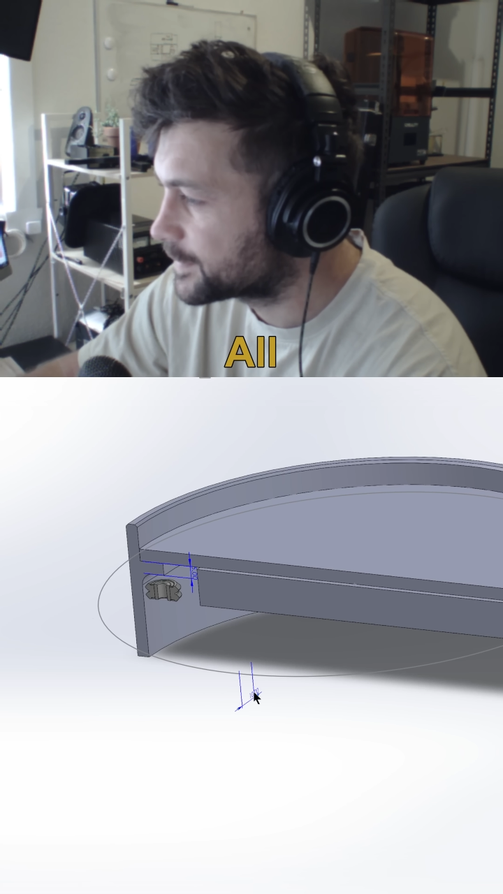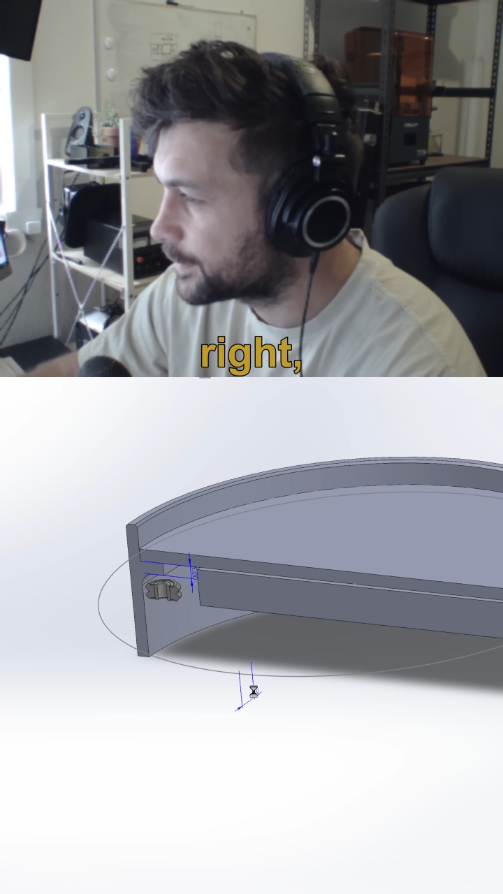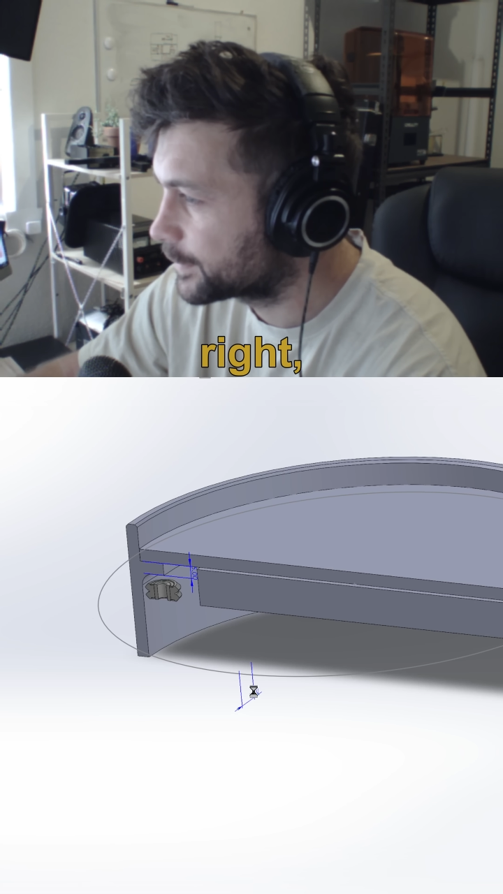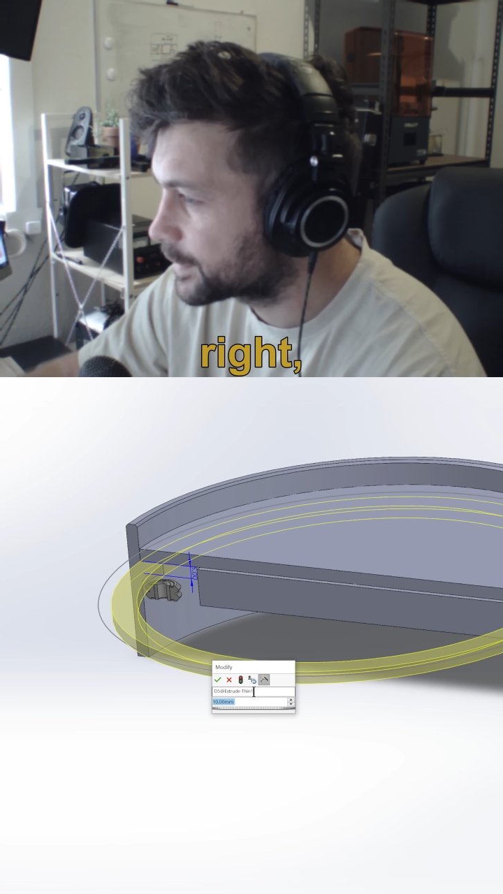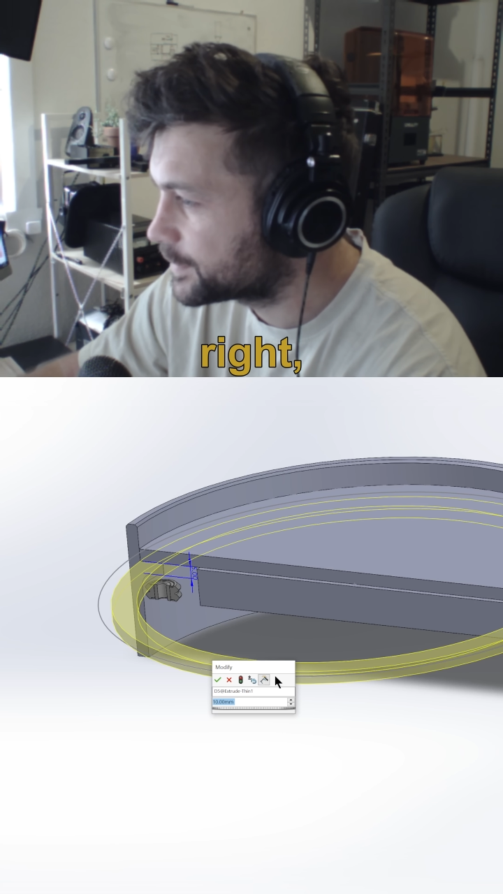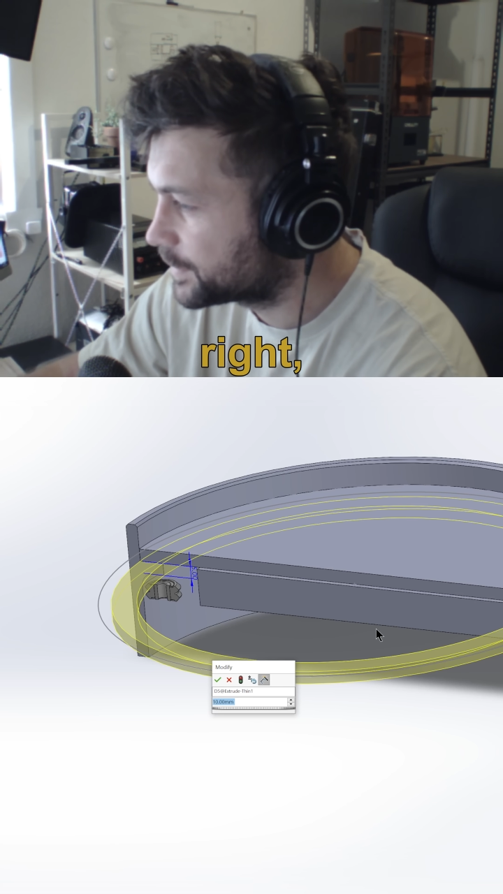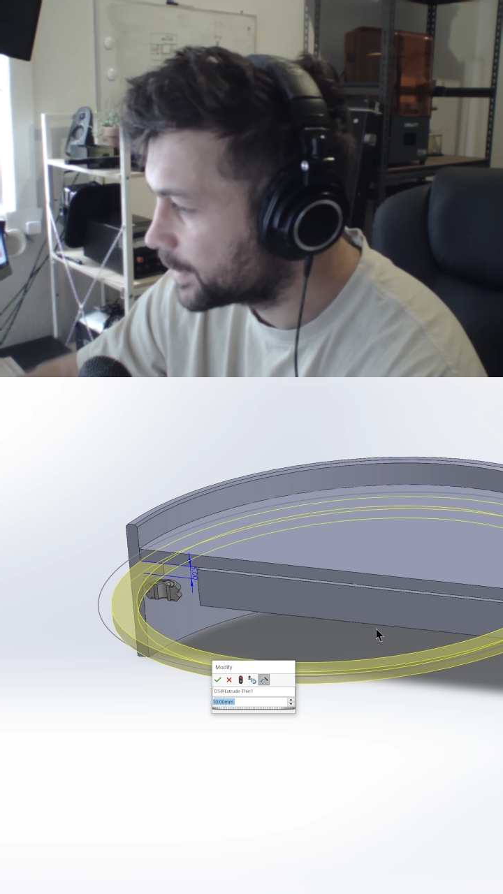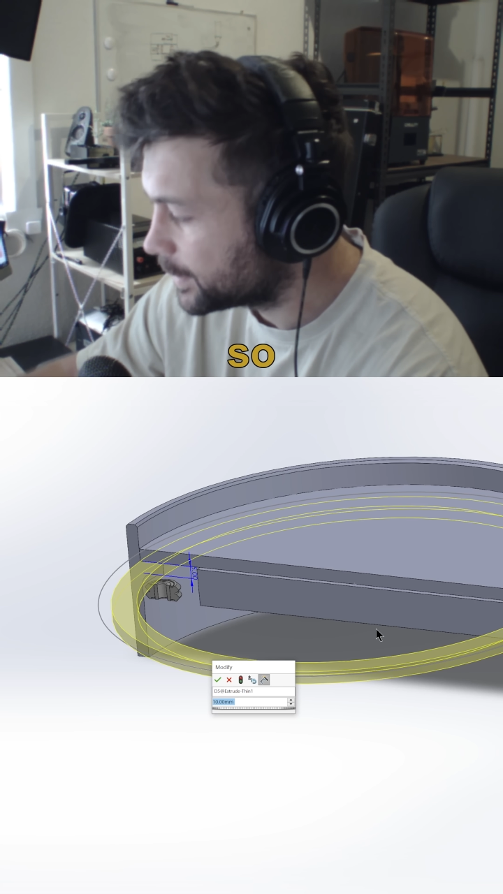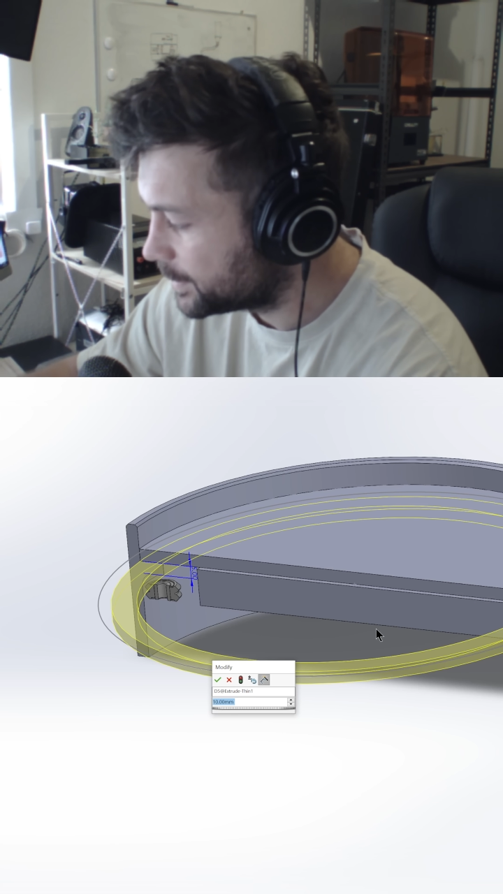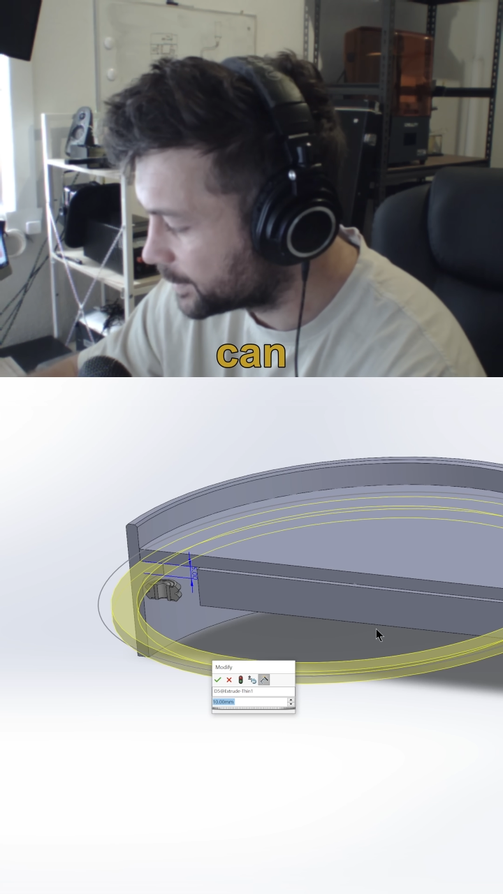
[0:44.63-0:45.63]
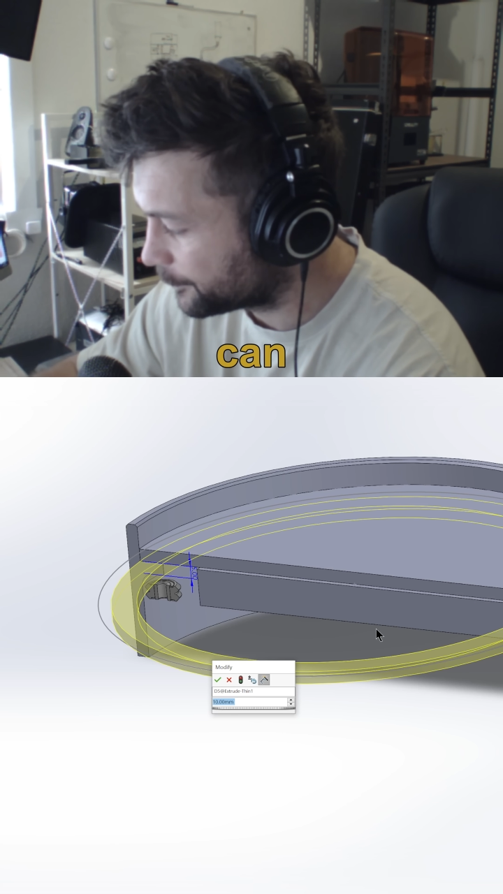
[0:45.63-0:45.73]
so I can change a